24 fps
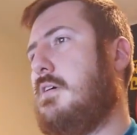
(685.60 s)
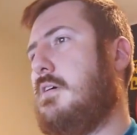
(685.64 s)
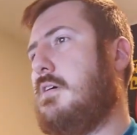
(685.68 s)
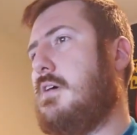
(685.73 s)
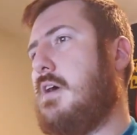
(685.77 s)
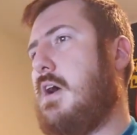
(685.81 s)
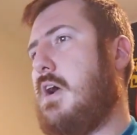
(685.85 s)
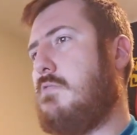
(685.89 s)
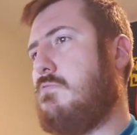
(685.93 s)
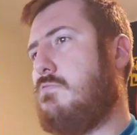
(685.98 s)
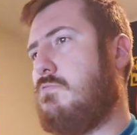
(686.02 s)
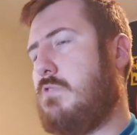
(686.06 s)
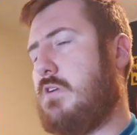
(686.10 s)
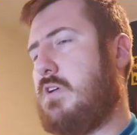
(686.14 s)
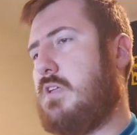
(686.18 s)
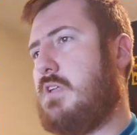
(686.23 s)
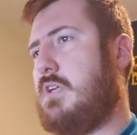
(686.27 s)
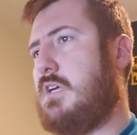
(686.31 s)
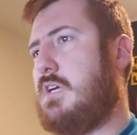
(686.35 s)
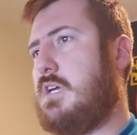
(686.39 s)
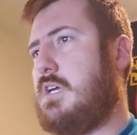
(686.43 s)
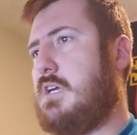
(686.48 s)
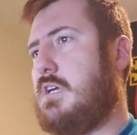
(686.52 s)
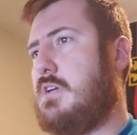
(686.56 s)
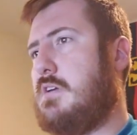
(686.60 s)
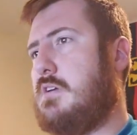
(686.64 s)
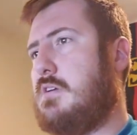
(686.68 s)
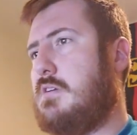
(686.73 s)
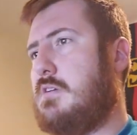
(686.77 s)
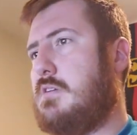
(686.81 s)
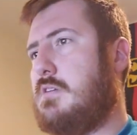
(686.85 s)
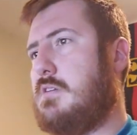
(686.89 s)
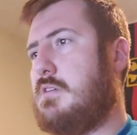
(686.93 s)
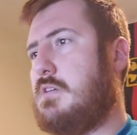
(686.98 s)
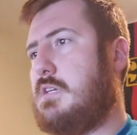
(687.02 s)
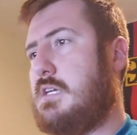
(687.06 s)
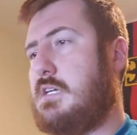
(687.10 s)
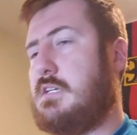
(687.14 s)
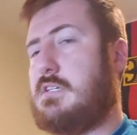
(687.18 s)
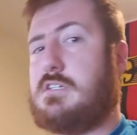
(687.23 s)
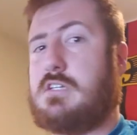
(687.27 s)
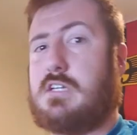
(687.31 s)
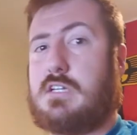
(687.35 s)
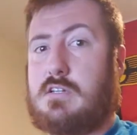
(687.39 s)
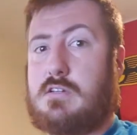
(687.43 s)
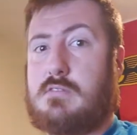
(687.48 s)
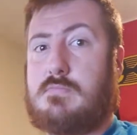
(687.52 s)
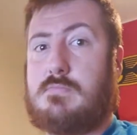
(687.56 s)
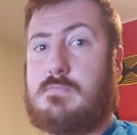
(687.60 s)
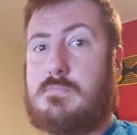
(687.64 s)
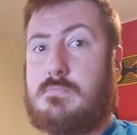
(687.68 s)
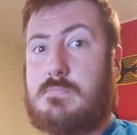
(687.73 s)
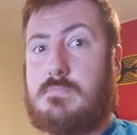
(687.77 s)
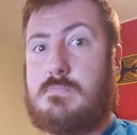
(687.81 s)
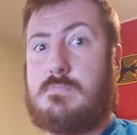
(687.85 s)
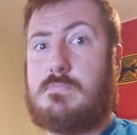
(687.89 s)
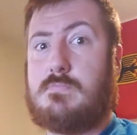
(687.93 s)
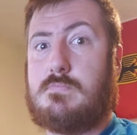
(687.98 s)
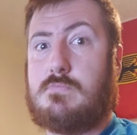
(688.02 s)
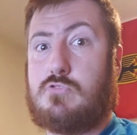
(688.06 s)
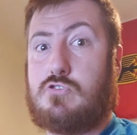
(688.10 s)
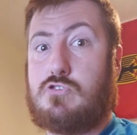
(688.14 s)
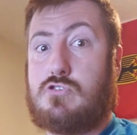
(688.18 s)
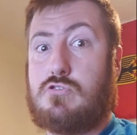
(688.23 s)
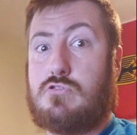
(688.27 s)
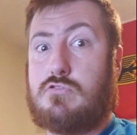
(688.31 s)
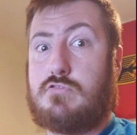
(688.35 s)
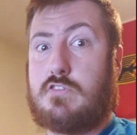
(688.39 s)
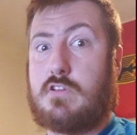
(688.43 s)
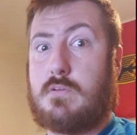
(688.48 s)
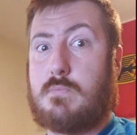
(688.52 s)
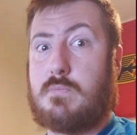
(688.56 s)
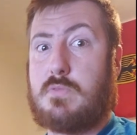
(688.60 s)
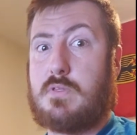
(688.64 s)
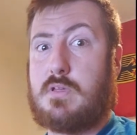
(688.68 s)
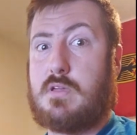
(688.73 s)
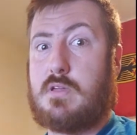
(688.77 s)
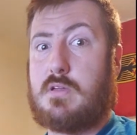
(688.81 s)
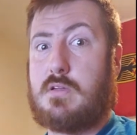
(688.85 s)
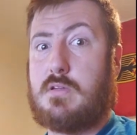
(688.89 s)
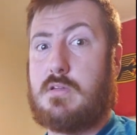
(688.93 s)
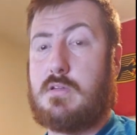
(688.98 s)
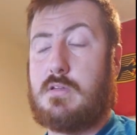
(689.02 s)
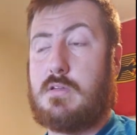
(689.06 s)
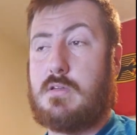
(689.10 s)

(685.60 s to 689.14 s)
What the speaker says: I really need to do something,